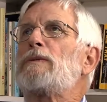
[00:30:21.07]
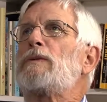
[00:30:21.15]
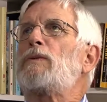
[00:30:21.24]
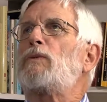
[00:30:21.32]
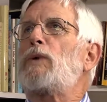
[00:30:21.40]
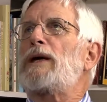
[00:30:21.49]

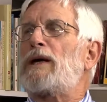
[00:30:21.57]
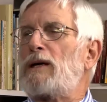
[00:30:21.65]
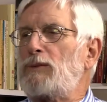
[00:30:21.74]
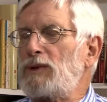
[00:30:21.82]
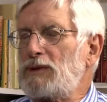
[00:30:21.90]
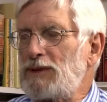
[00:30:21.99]
we
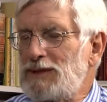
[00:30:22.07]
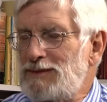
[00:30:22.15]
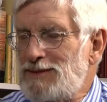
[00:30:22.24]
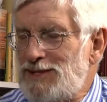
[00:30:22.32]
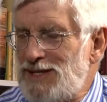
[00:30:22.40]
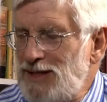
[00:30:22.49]
can't really
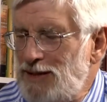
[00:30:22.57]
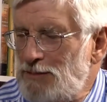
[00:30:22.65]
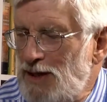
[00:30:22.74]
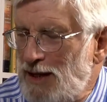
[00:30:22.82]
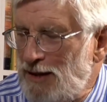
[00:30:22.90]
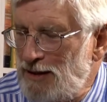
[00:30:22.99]
think
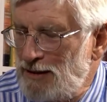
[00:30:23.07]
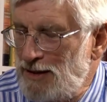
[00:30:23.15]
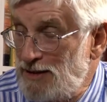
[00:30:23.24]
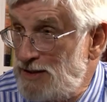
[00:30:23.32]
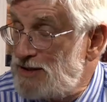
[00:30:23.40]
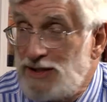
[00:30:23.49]
about a
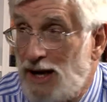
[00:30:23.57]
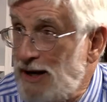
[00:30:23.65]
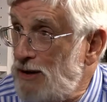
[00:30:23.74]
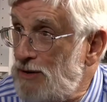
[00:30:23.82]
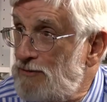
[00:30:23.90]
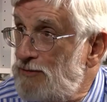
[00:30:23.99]

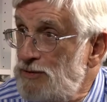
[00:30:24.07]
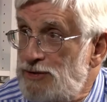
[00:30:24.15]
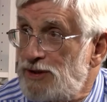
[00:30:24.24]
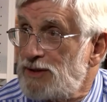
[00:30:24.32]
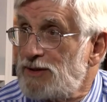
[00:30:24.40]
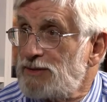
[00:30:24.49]
desired
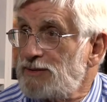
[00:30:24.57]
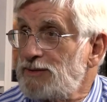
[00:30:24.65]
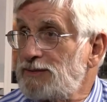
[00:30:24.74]
future